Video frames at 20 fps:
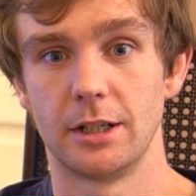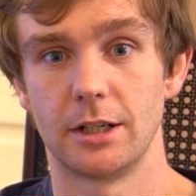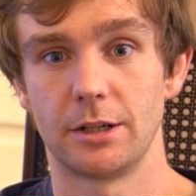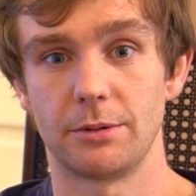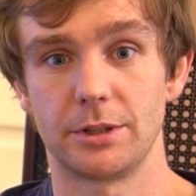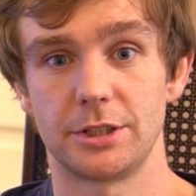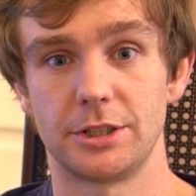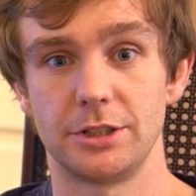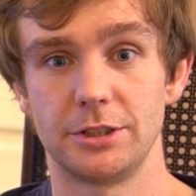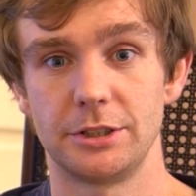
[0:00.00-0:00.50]

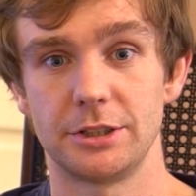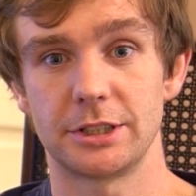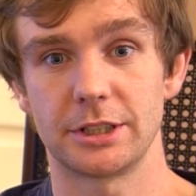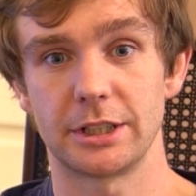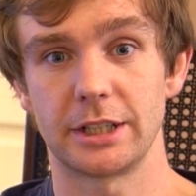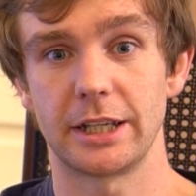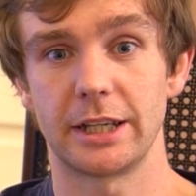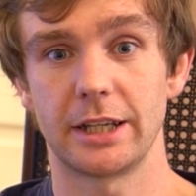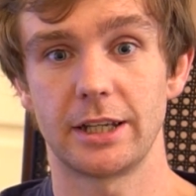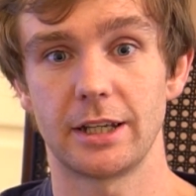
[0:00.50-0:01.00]
which
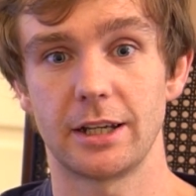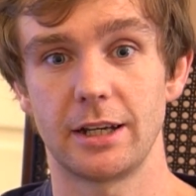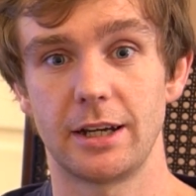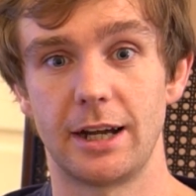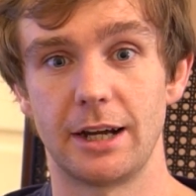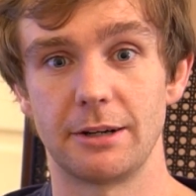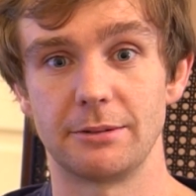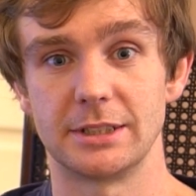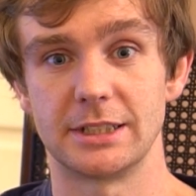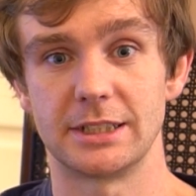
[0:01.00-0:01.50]
usually
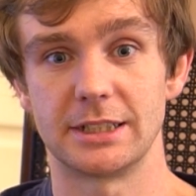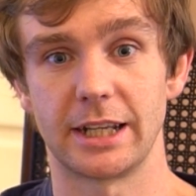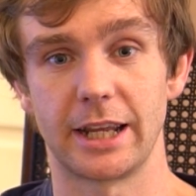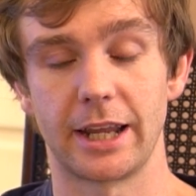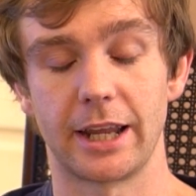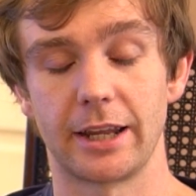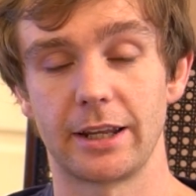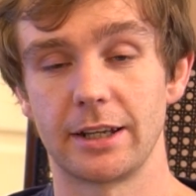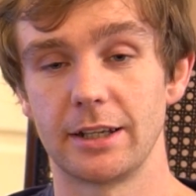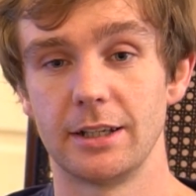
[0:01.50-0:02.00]
I would
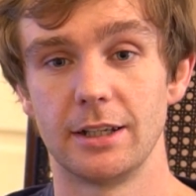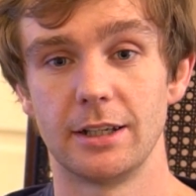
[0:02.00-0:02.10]
say,